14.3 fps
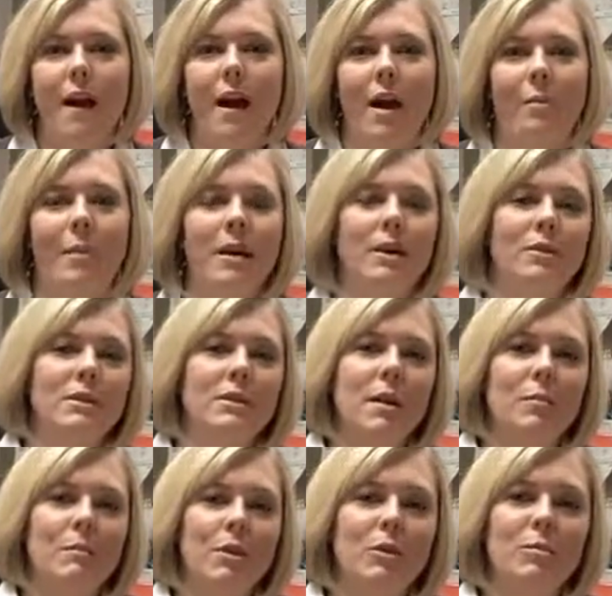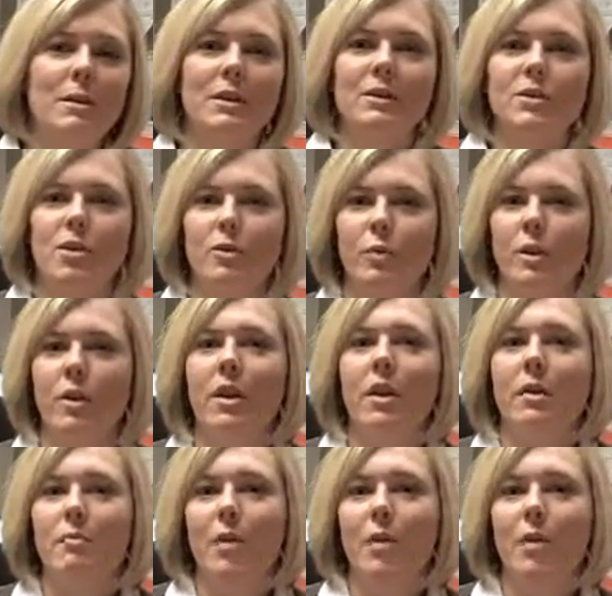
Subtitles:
I know some youth ministers will